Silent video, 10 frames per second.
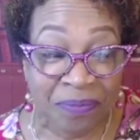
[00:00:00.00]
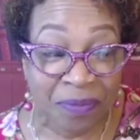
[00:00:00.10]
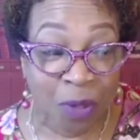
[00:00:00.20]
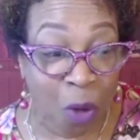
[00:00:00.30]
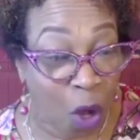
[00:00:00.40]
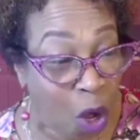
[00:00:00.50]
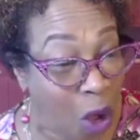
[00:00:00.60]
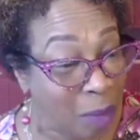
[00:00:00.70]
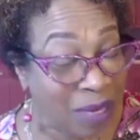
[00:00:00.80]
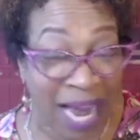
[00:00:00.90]
Oh,
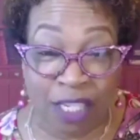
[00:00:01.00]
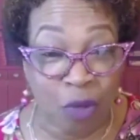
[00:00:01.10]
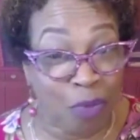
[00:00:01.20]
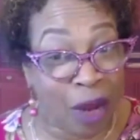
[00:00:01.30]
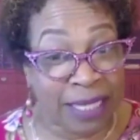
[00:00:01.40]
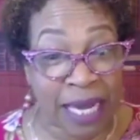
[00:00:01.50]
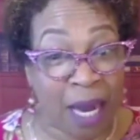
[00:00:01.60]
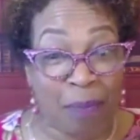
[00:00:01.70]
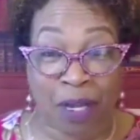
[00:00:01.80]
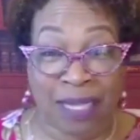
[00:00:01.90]
I'm glad you brought that up,
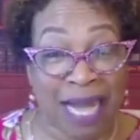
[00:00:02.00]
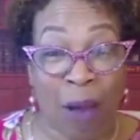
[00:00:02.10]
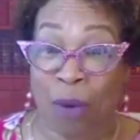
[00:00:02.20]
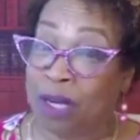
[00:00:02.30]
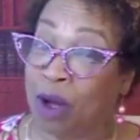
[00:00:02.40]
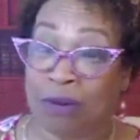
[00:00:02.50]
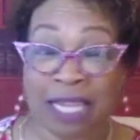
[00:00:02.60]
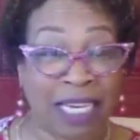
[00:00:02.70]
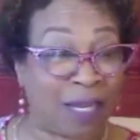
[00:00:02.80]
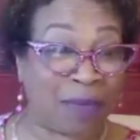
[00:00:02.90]
because I wasn't going to
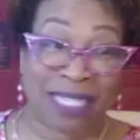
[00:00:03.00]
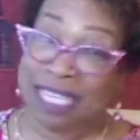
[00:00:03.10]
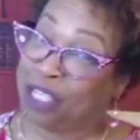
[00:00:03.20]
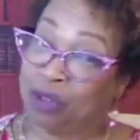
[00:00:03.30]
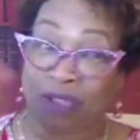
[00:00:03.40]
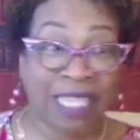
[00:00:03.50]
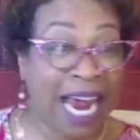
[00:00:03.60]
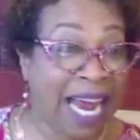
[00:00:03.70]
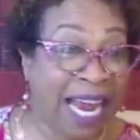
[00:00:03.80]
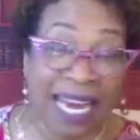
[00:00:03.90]
touch it, but since you said
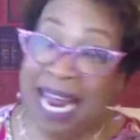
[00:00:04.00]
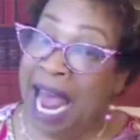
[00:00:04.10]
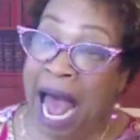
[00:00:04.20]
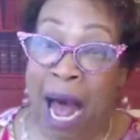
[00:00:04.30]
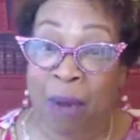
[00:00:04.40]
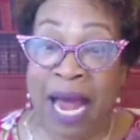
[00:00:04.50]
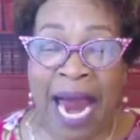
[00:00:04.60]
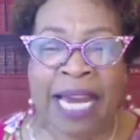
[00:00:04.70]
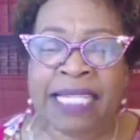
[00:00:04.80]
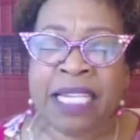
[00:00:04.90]
it, and
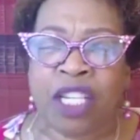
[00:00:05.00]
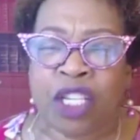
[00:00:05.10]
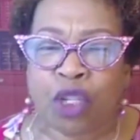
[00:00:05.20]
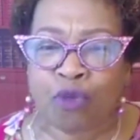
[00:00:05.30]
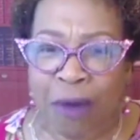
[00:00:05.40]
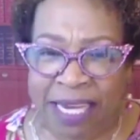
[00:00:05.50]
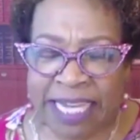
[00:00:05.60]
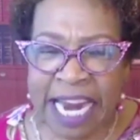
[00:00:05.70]
it's a disgrace.